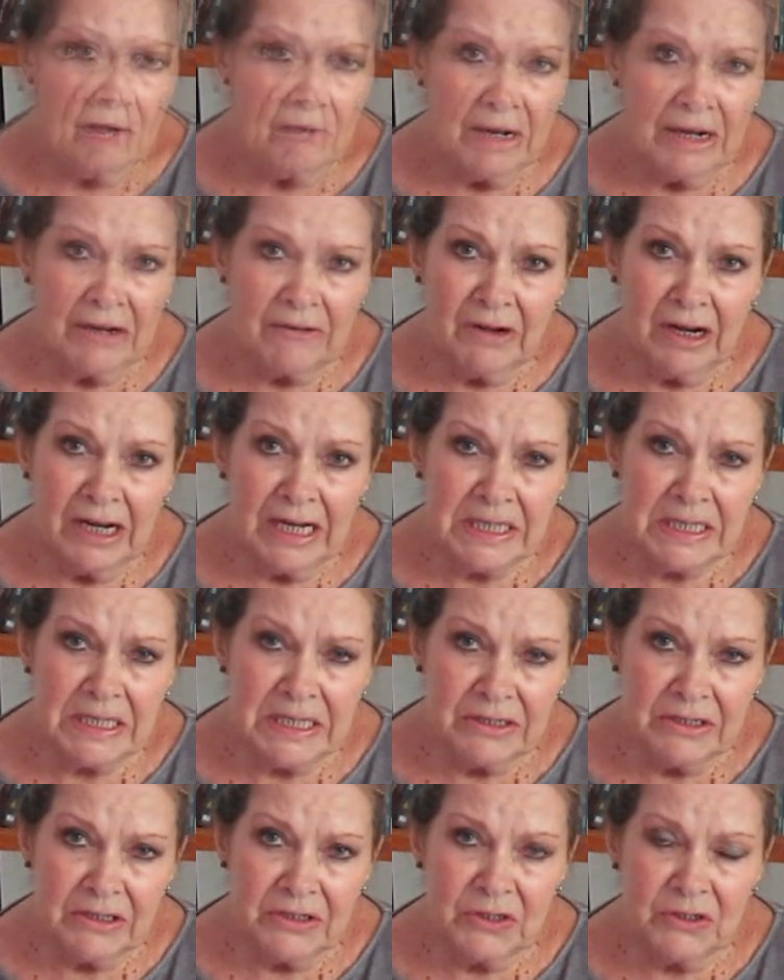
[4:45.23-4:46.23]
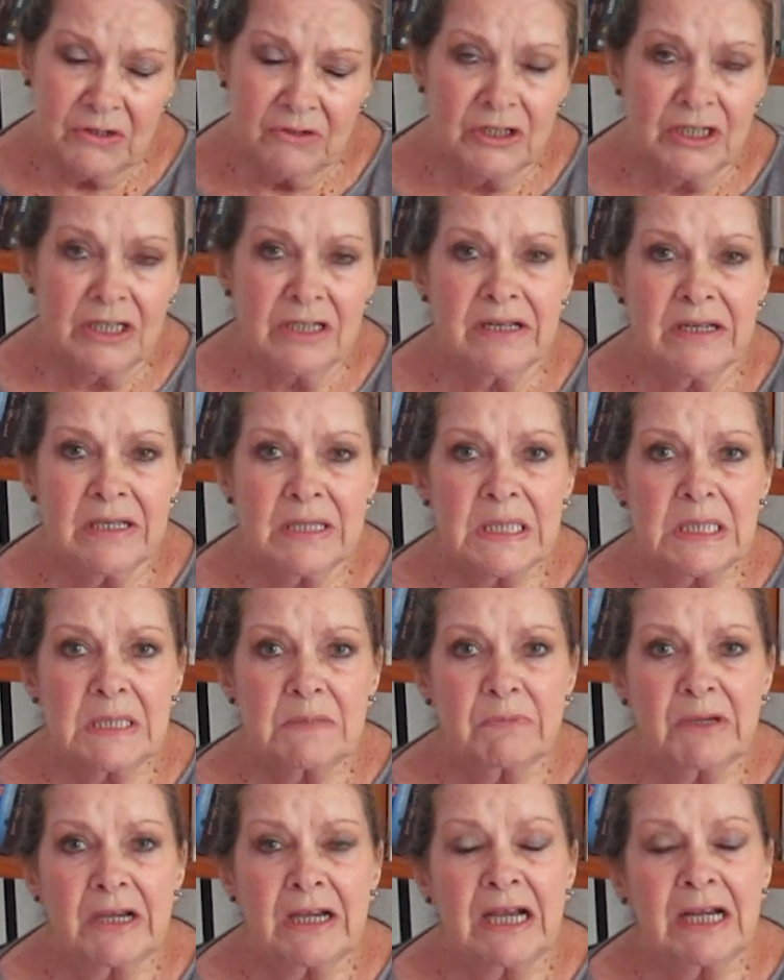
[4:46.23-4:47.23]
My writing is usually
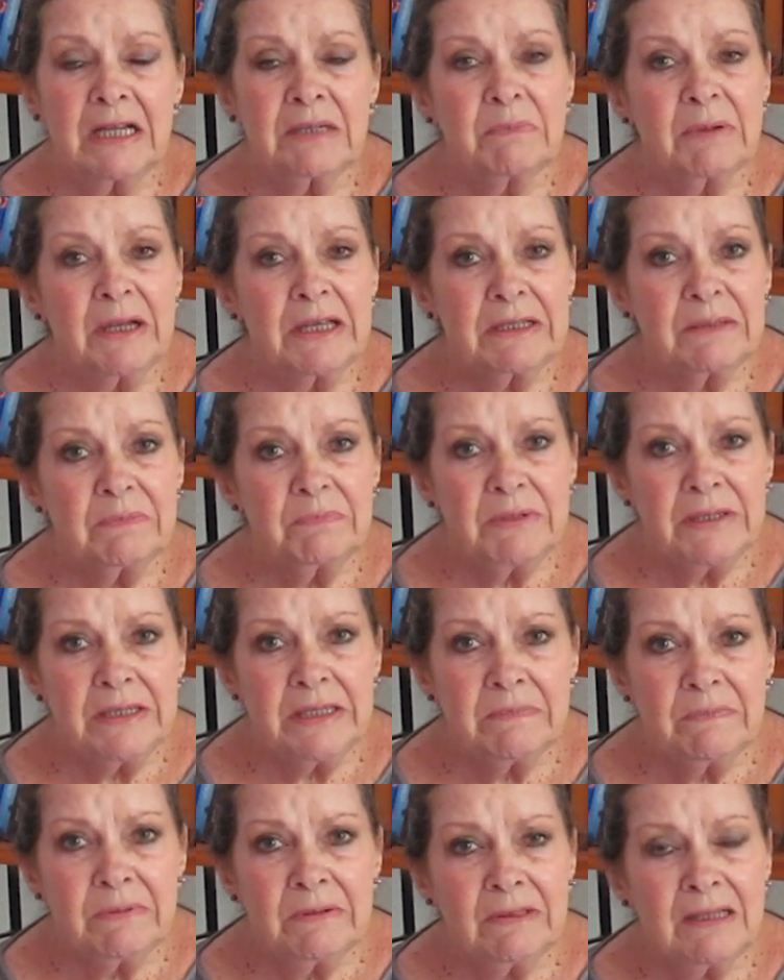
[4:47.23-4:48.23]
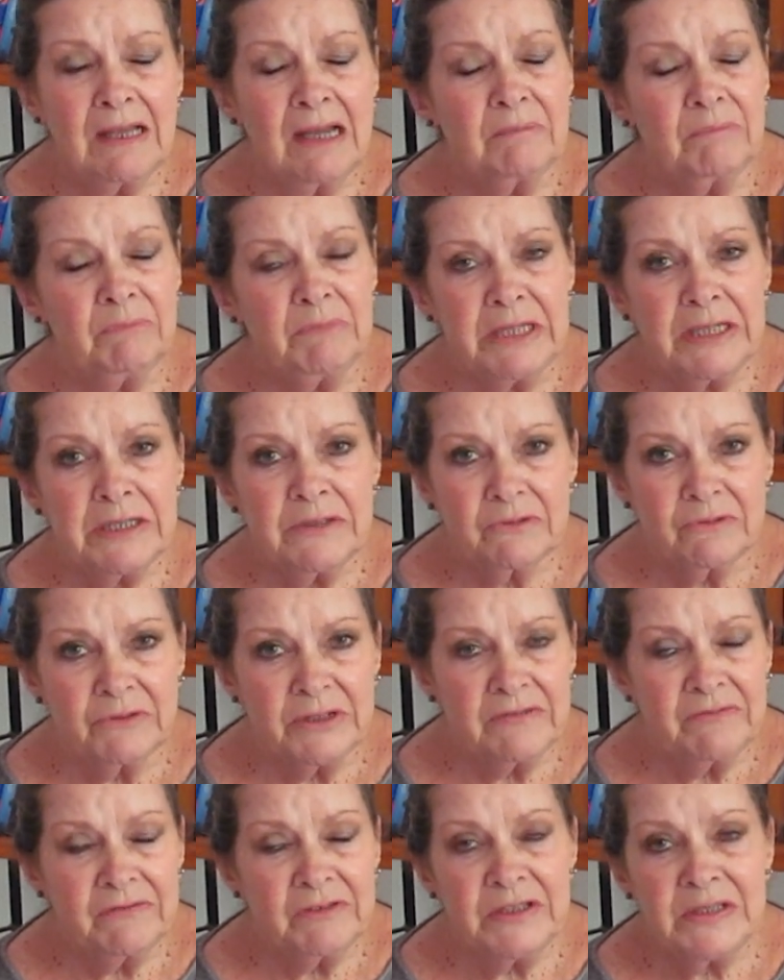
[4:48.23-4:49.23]
inspired by the people I meet or
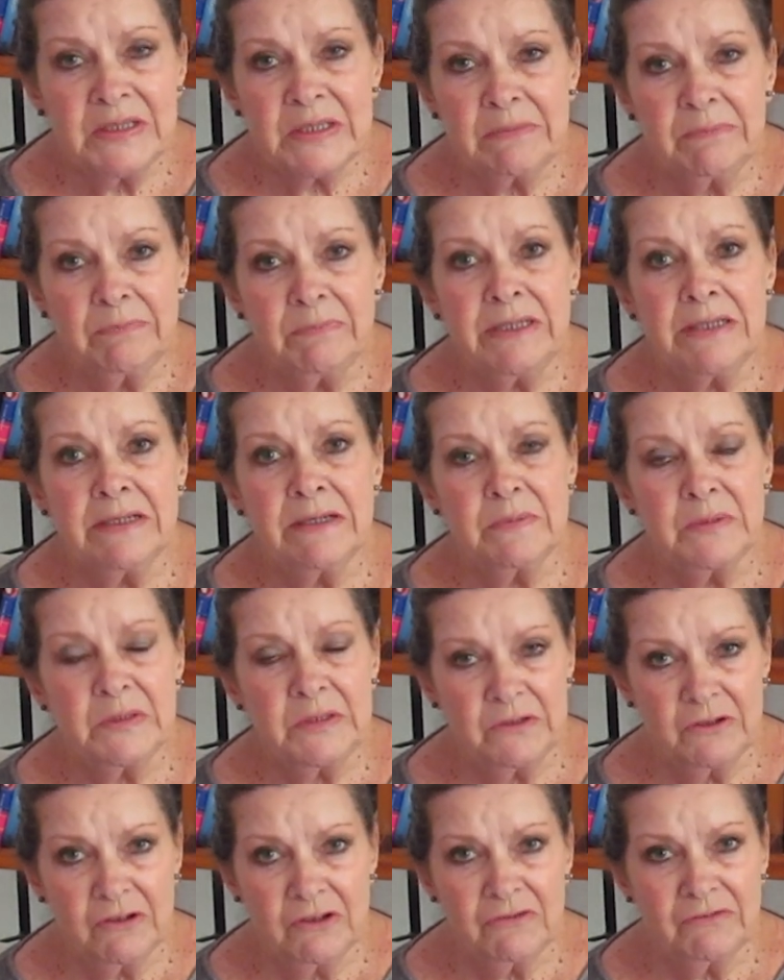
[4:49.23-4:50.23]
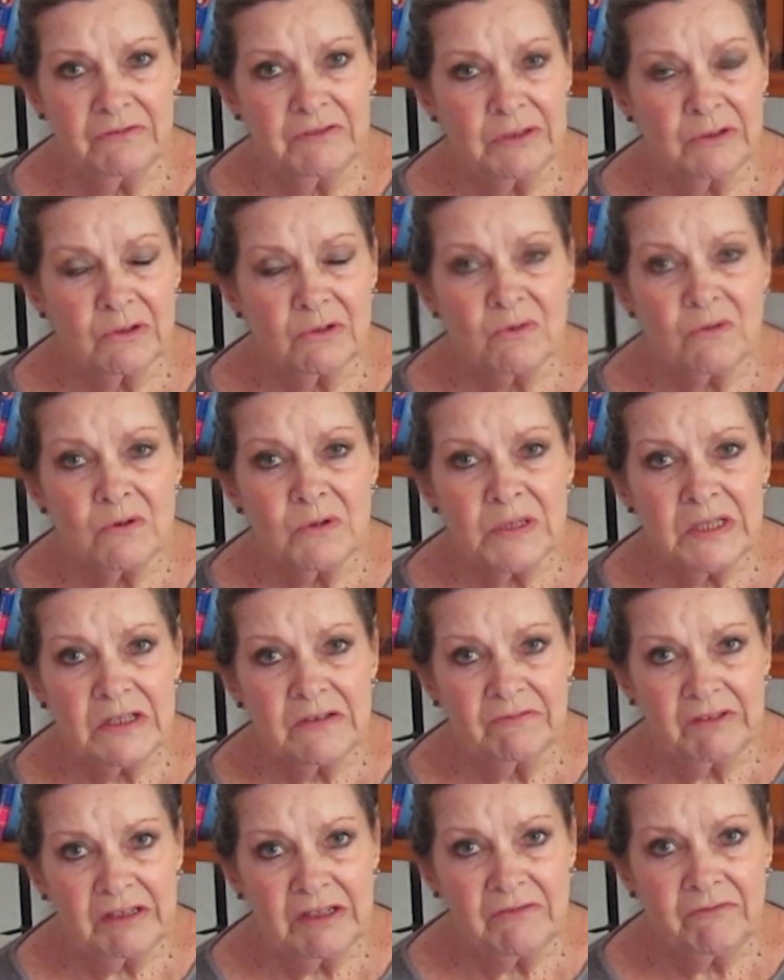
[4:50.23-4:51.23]
even simply observe in the course
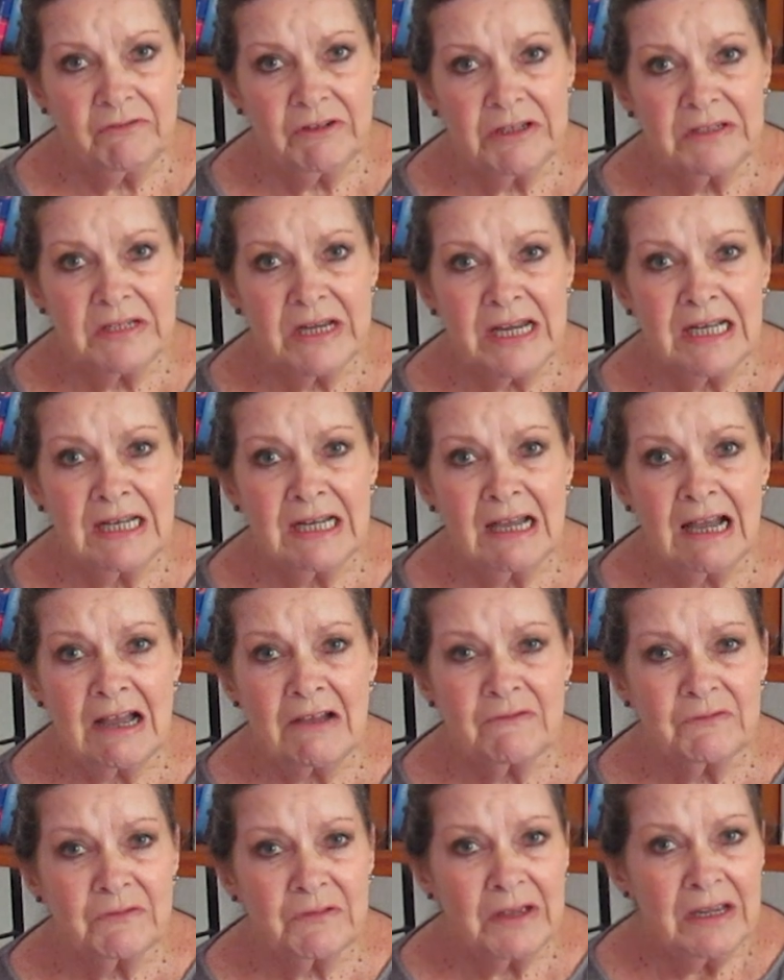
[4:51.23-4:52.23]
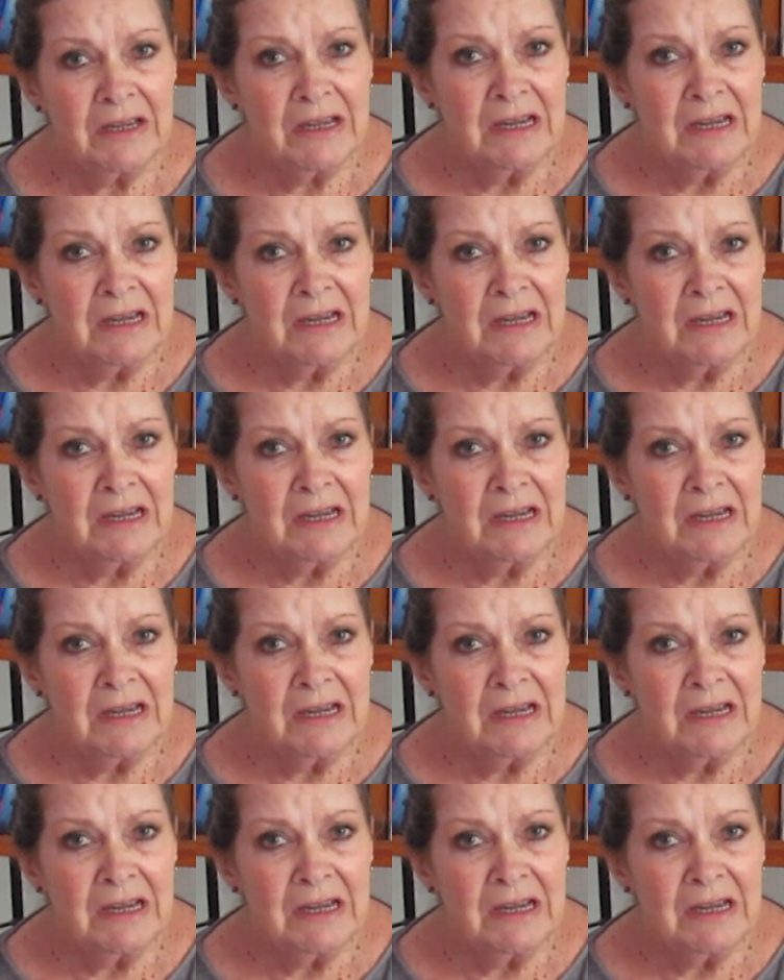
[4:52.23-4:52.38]
of everyday life.